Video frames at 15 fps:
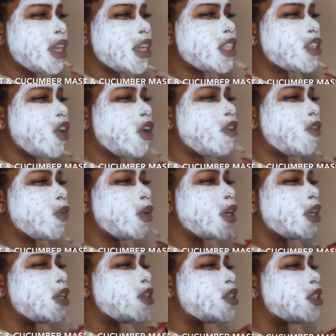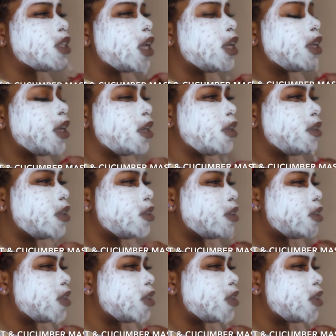It's all for an understanding.